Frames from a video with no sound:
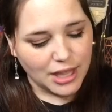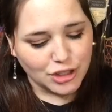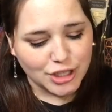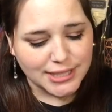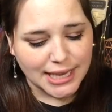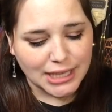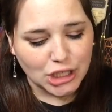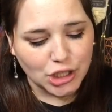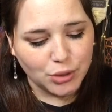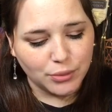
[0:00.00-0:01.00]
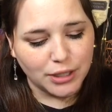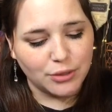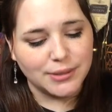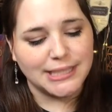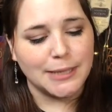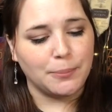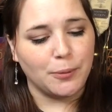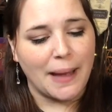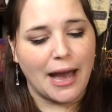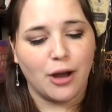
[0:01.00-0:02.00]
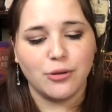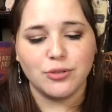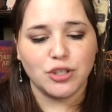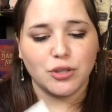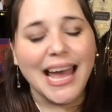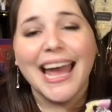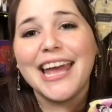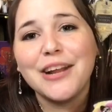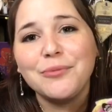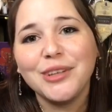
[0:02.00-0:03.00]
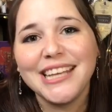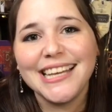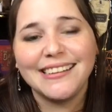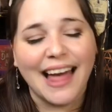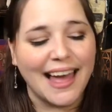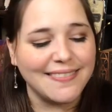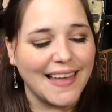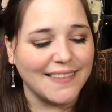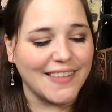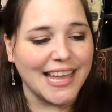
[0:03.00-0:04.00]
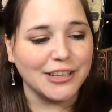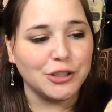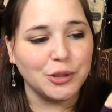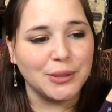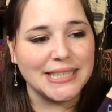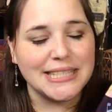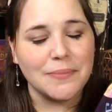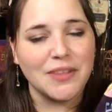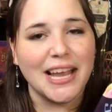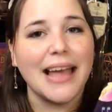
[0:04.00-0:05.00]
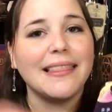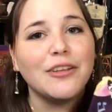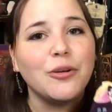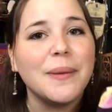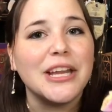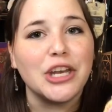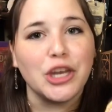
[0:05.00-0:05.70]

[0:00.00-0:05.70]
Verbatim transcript: just a cute little zipper pouch. And I'm really glad that they included something a little bit